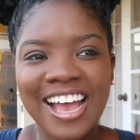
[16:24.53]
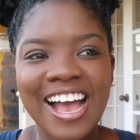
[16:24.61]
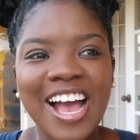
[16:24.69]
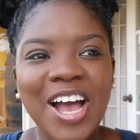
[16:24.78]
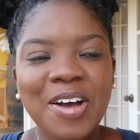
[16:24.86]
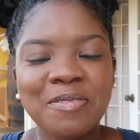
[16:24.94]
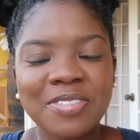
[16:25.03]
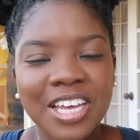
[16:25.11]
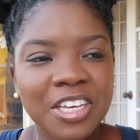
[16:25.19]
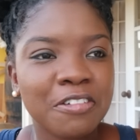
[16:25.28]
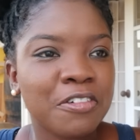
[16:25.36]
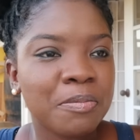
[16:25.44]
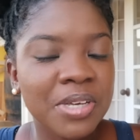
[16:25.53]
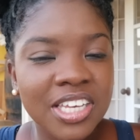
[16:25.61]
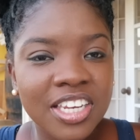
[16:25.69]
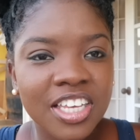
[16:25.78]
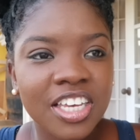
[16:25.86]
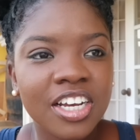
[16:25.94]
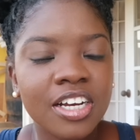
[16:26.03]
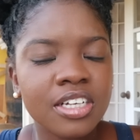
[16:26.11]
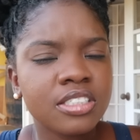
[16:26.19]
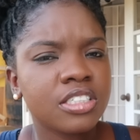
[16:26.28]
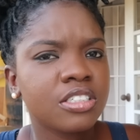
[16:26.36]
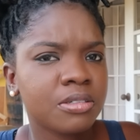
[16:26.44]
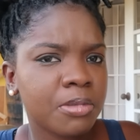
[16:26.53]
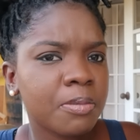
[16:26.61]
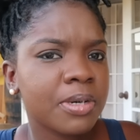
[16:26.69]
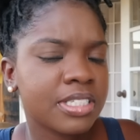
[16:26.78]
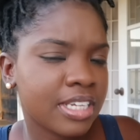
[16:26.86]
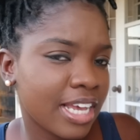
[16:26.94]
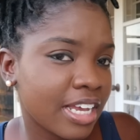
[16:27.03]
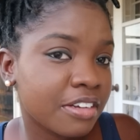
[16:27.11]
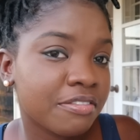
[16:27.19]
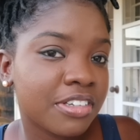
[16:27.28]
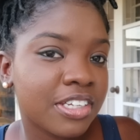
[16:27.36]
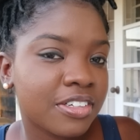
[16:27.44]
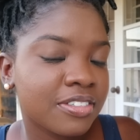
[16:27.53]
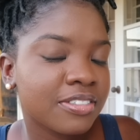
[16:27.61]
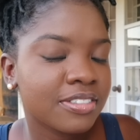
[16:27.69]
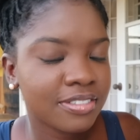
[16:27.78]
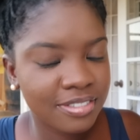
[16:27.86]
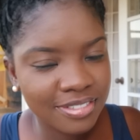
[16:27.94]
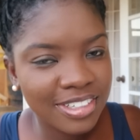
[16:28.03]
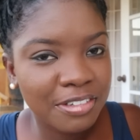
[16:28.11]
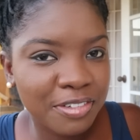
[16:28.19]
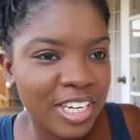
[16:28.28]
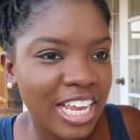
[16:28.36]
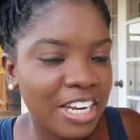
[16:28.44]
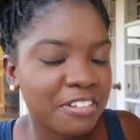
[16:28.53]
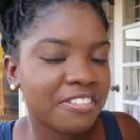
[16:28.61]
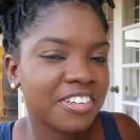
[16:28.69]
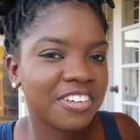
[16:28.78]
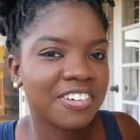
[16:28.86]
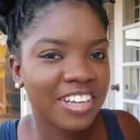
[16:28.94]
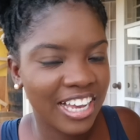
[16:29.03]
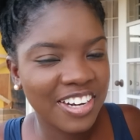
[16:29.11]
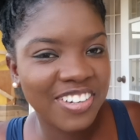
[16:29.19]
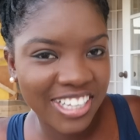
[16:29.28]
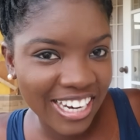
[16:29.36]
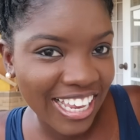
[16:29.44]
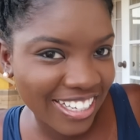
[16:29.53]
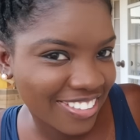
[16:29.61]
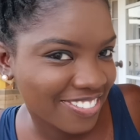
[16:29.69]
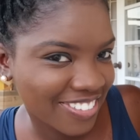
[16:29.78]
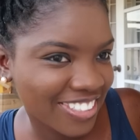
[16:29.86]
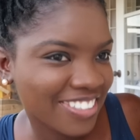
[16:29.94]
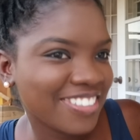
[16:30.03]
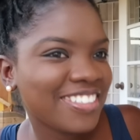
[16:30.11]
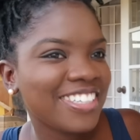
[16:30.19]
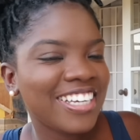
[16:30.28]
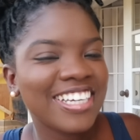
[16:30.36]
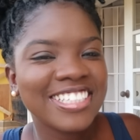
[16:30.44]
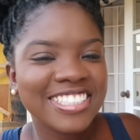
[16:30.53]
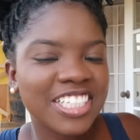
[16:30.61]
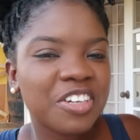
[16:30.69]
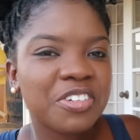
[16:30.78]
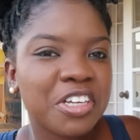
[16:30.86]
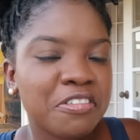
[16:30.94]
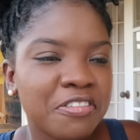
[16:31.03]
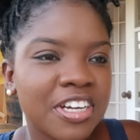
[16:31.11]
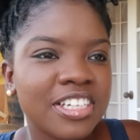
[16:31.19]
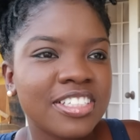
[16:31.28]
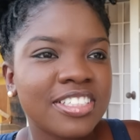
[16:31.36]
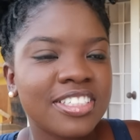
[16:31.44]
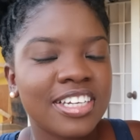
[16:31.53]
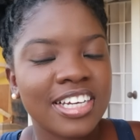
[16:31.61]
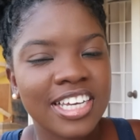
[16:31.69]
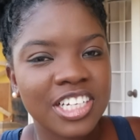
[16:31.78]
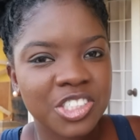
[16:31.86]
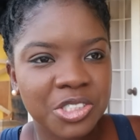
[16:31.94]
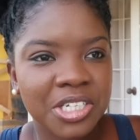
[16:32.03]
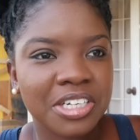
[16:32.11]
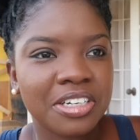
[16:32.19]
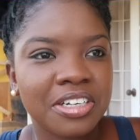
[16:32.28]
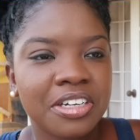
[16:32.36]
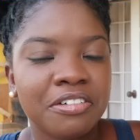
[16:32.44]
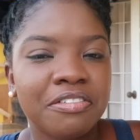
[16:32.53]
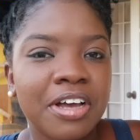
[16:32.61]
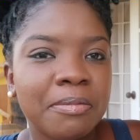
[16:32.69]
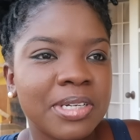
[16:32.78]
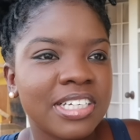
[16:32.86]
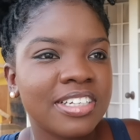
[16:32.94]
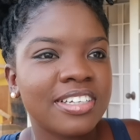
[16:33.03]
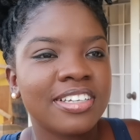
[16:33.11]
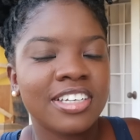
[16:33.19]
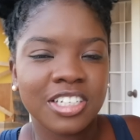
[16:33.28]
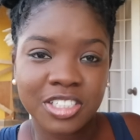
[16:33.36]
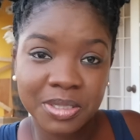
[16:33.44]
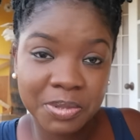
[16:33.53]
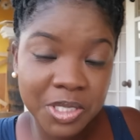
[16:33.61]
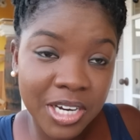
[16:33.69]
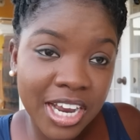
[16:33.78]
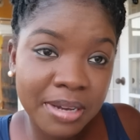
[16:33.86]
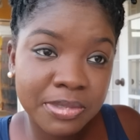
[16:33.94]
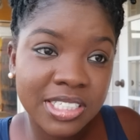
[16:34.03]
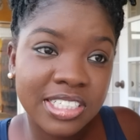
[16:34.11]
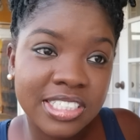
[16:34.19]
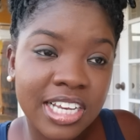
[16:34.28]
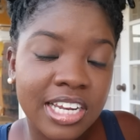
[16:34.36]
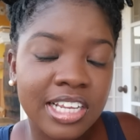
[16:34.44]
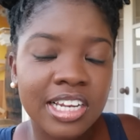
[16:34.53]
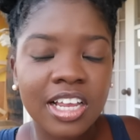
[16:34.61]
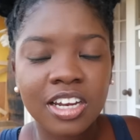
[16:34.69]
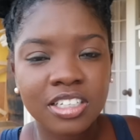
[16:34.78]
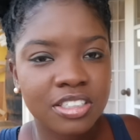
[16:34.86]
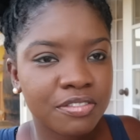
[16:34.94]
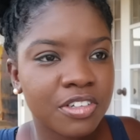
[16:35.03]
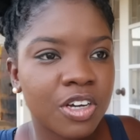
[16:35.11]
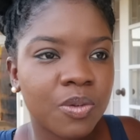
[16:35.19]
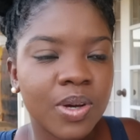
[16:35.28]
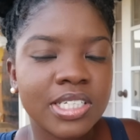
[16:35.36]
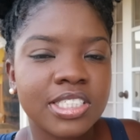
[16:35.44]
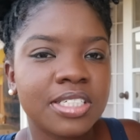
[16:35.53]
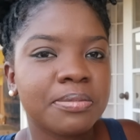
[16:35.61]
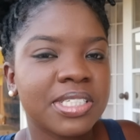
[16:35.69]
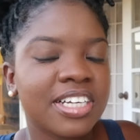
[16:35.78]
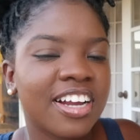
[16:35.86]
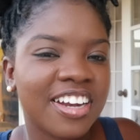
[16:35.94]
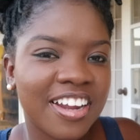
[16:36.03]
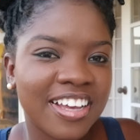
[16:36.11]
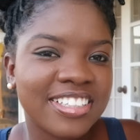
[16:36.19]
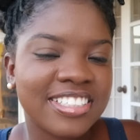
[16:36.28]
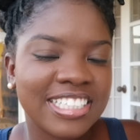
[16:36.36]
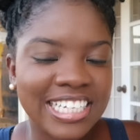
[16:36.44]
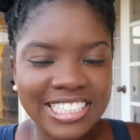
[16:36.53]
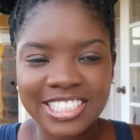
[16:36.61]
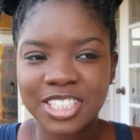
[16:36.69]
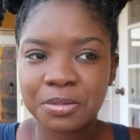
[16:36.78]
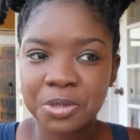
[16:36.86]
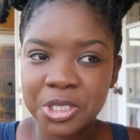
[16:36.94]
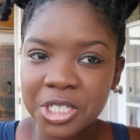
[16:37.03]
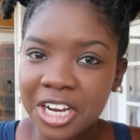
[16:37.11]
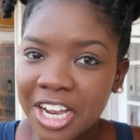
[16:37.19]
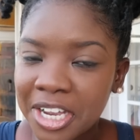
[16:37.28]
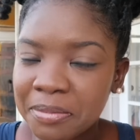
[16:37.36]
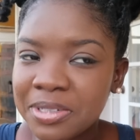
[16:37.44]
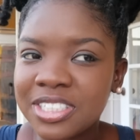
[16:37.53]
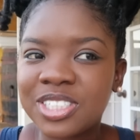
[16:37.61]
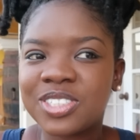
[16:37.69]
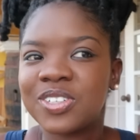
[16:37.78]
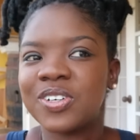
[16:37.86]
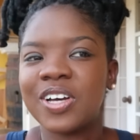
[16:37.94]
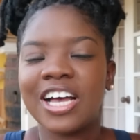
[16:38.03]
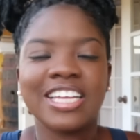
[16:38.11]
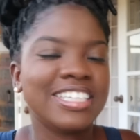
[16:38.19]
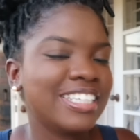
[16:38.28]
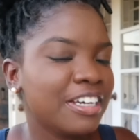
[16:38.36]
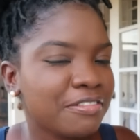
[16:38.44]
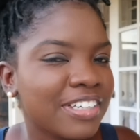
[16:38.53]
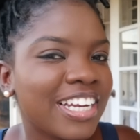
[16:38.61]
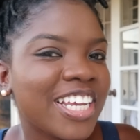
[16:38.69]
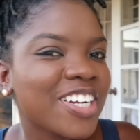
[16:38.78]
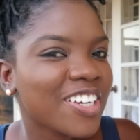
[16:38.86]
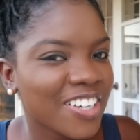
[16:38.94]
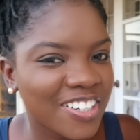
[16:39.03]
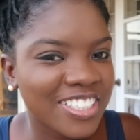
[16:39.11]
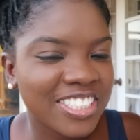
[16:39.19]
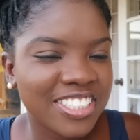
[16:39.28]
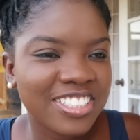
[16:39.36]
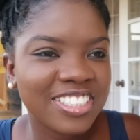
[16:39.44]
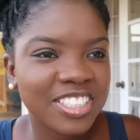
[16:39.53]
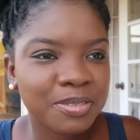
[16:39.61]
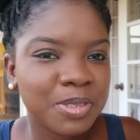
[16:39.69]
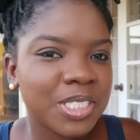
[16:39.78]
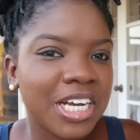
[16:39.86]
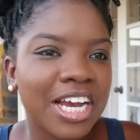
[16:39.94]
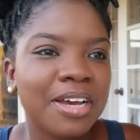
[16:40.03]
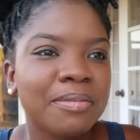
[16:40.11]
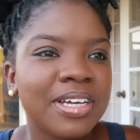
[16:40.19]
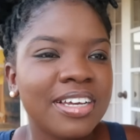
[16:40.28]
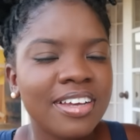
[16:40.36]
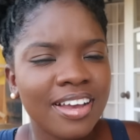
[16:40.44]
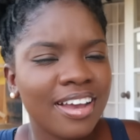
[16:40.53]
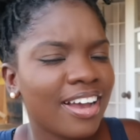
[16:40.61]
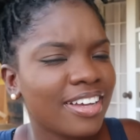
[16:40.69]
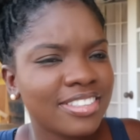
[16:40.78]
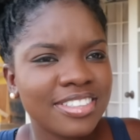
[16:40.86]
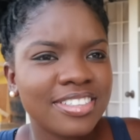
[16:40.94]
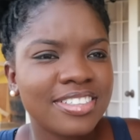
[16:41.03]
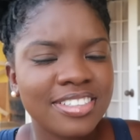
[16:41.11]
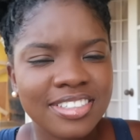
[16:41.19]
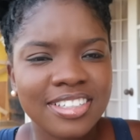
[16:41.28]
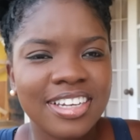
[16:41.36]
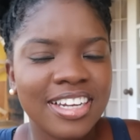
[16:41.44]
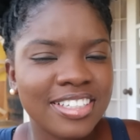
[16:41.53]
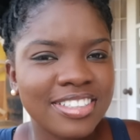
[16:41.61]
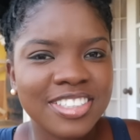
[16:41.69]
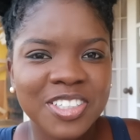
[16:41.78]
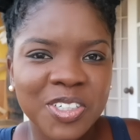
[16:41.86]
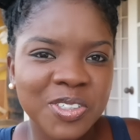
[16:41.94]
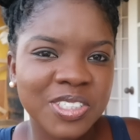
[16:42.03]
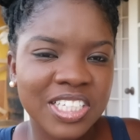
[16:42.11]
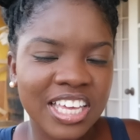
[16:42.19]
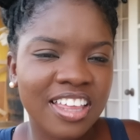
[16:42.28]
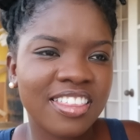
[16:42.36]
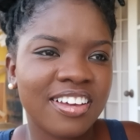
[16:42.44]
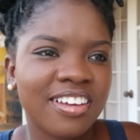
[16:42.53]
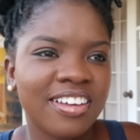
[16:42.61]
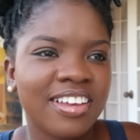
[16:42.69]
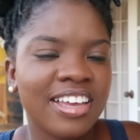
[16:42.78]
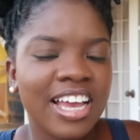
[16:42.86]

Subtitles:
Thank you for being here. Just remember to like the video if you like the video. I know you like the video. Share it with your friends so they can join the family. Subscribe to the channel. A lot of you are watching but are not yet subscribed, so I definitely encourage you to subscribe and just let's grow together.